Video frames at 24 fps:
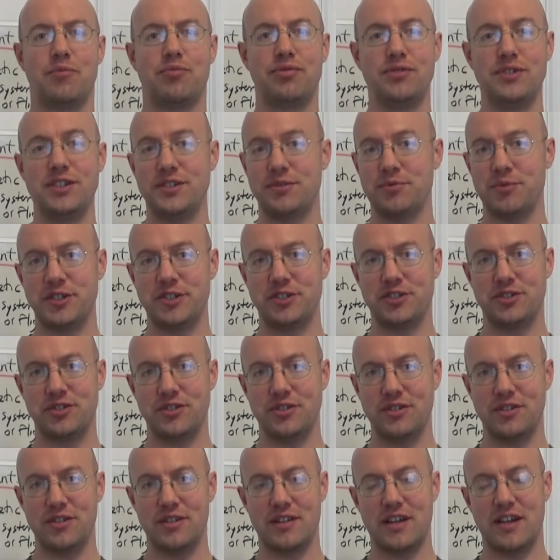Please make
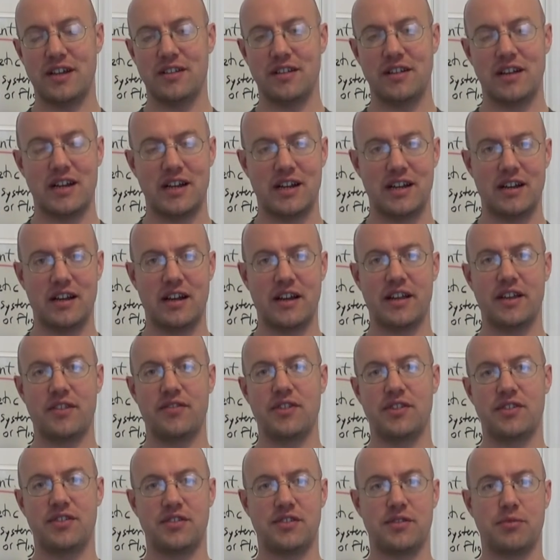sure that, uh,
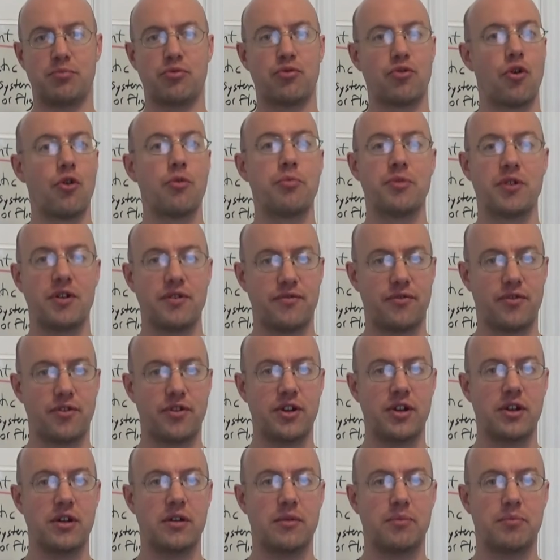again, this is appropriate
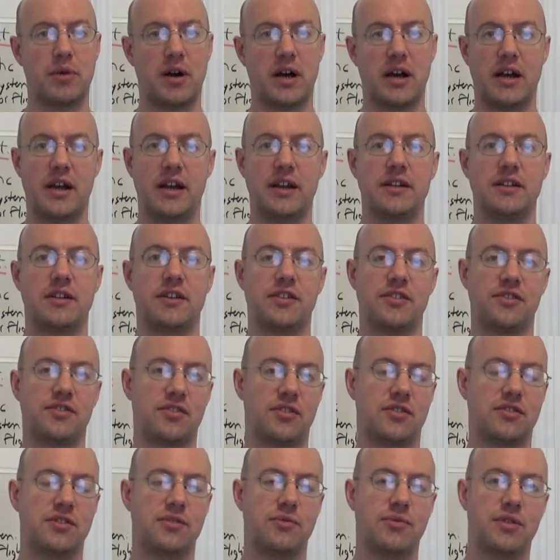for you by
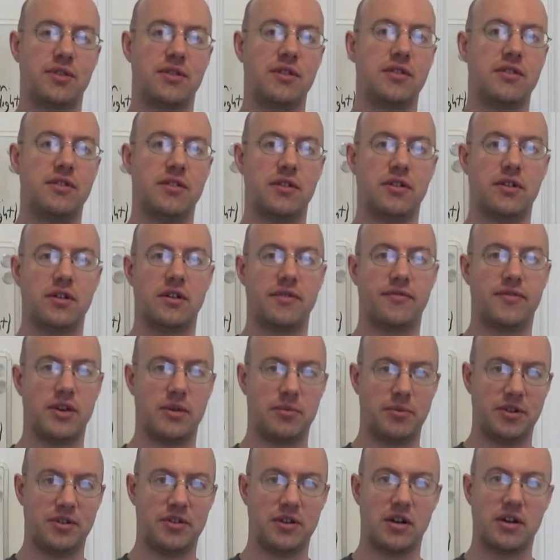consulting with either a
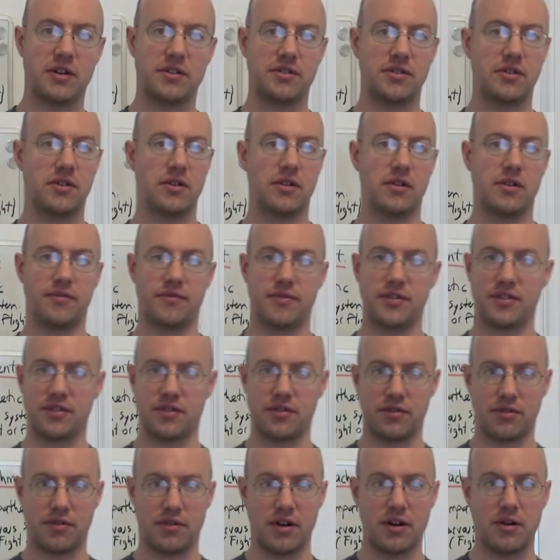family doctor or
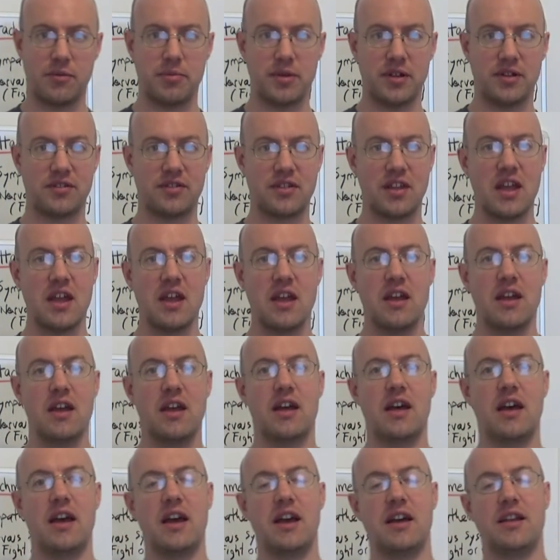physical therapist.
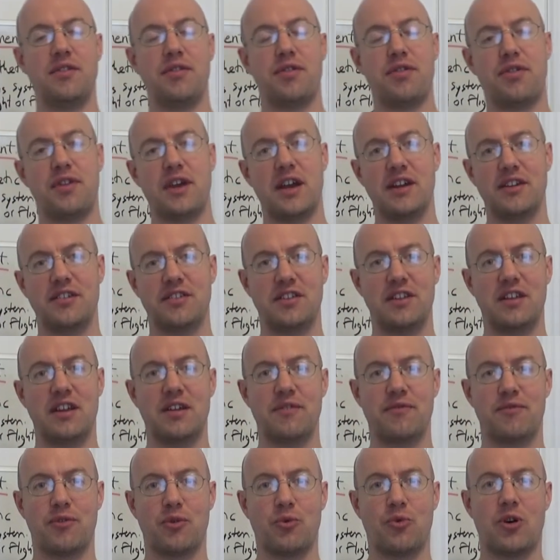And thanks
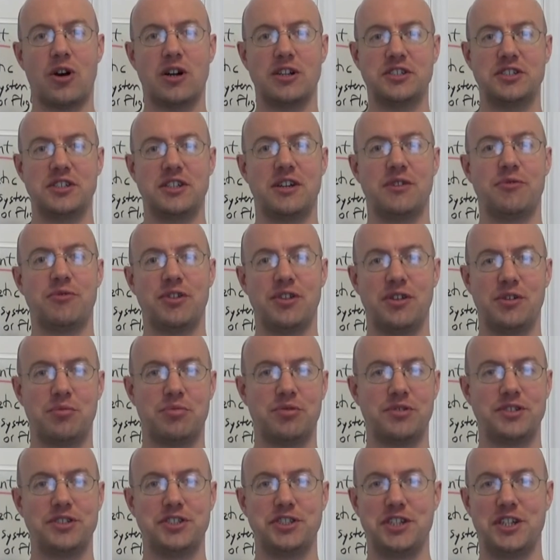again for watching. I really
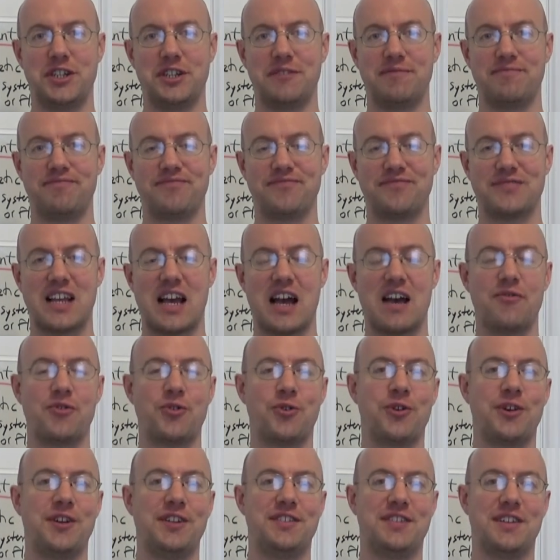appreciate it. Have
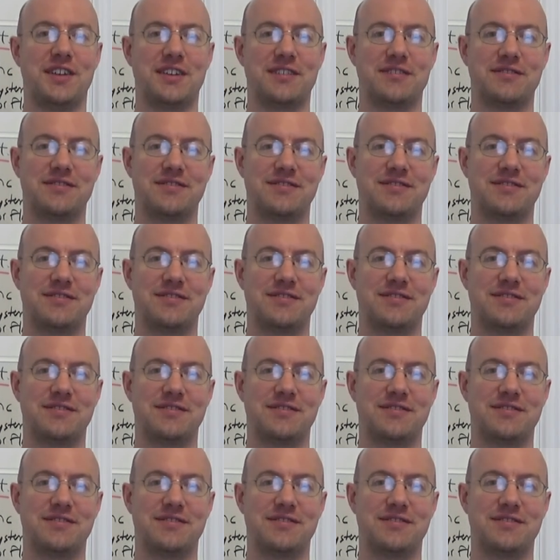a great day.